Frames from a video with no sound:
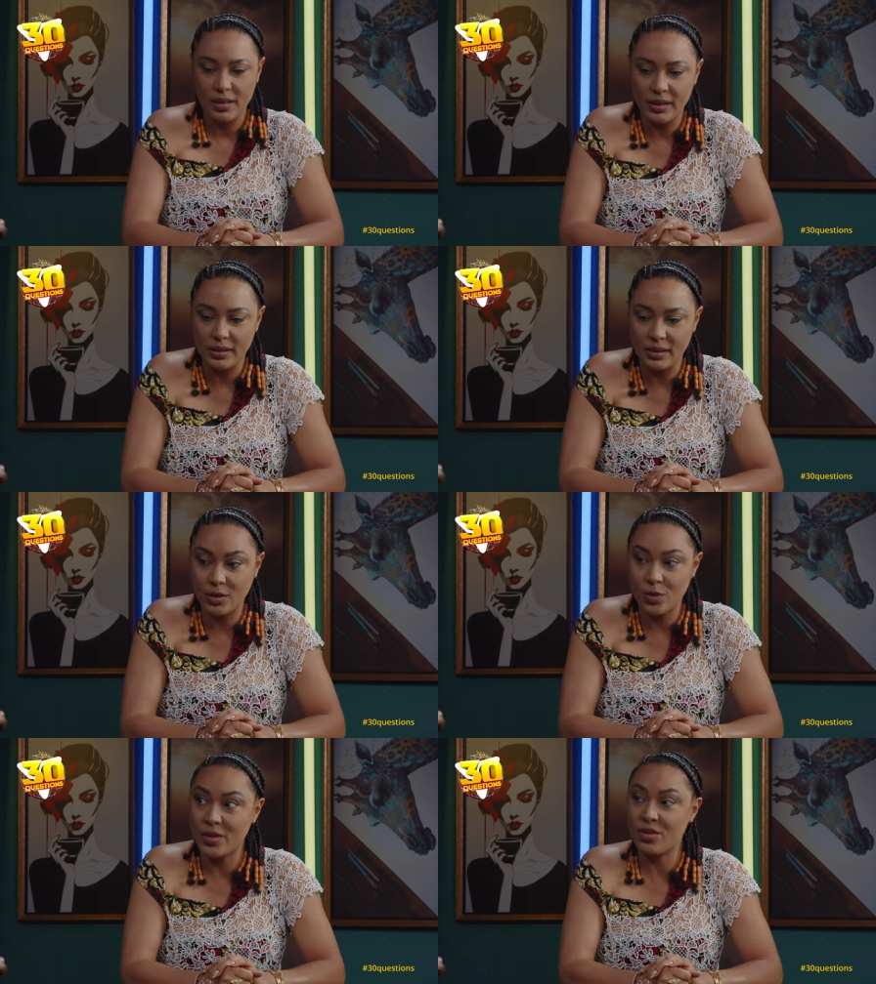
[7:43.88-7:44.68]
So it's
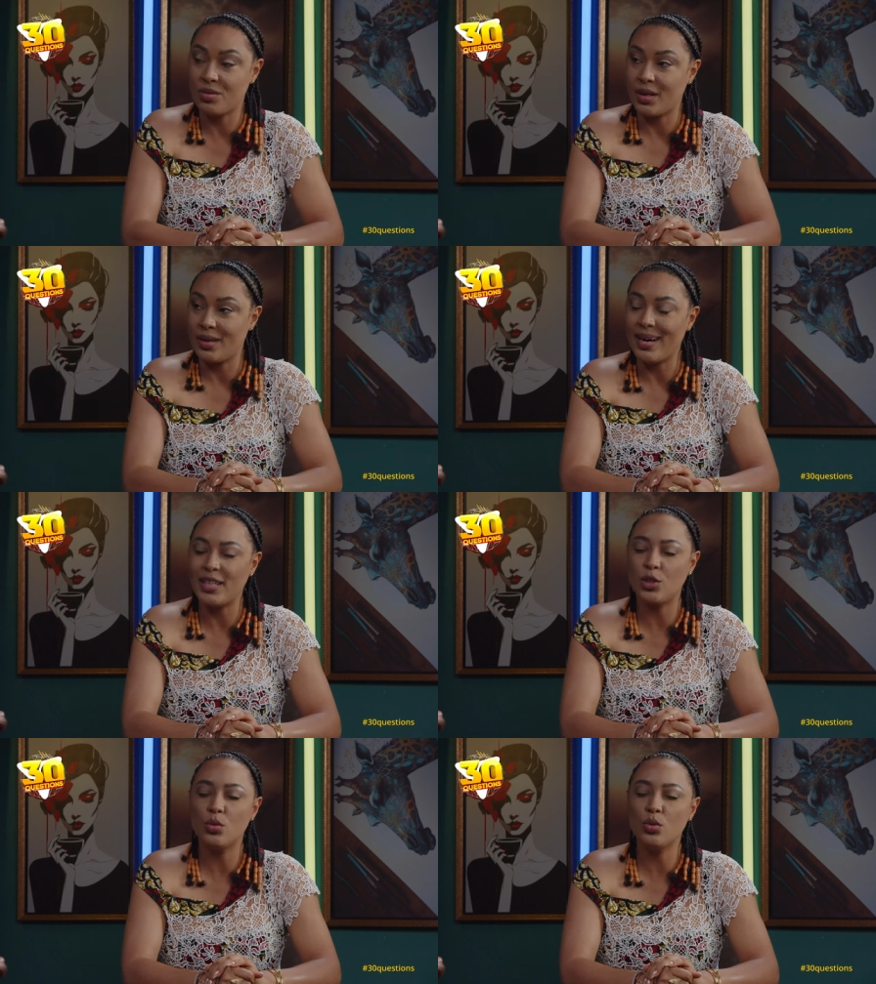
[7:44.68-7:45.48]
number 3. I
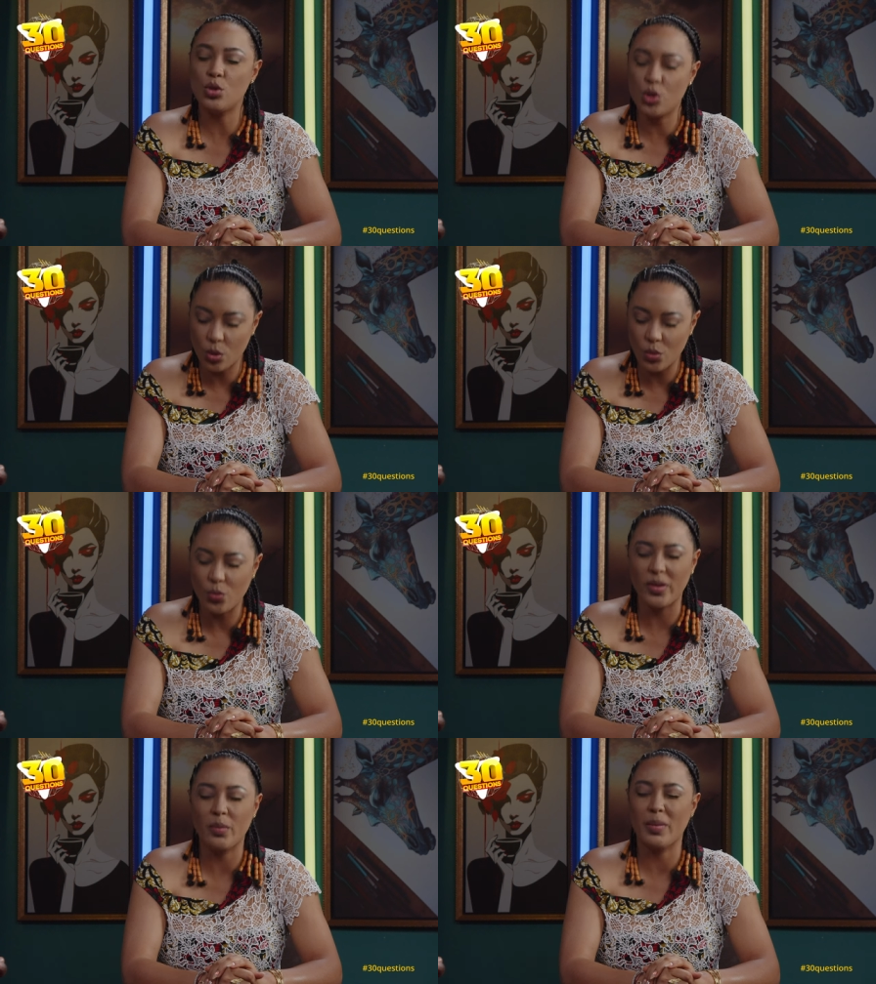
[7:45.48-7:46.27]
don't joke
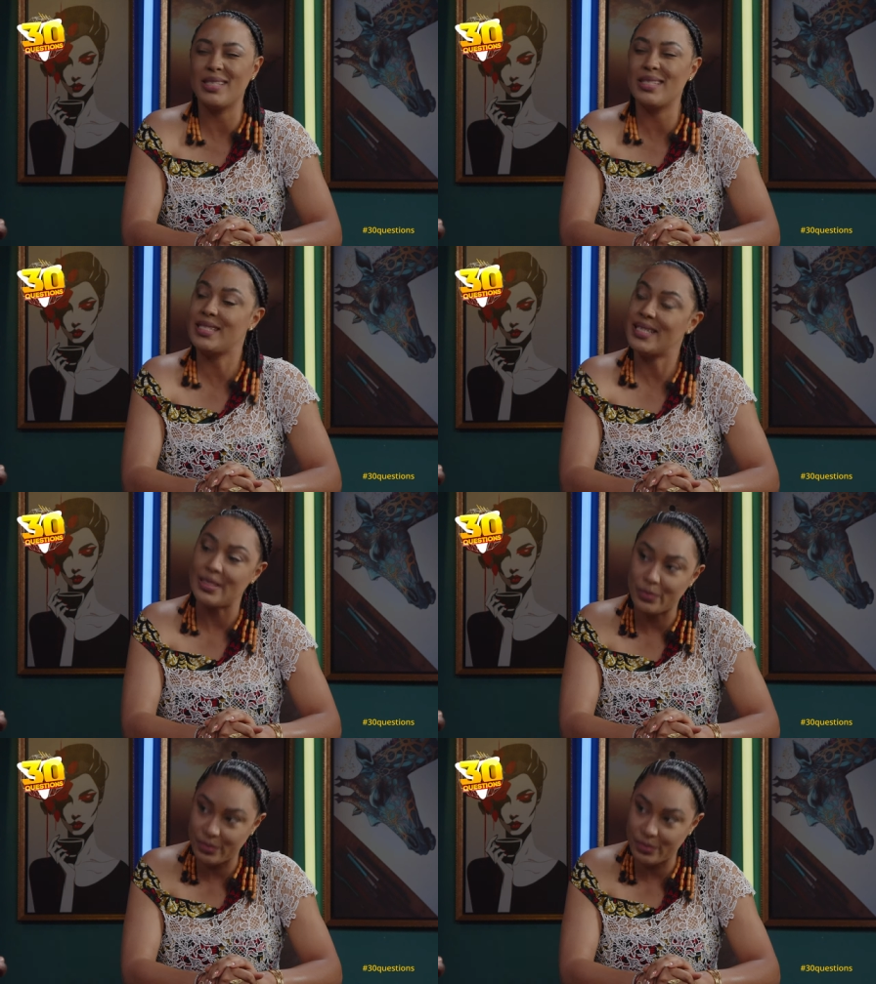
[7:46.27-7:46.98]
with my sleep.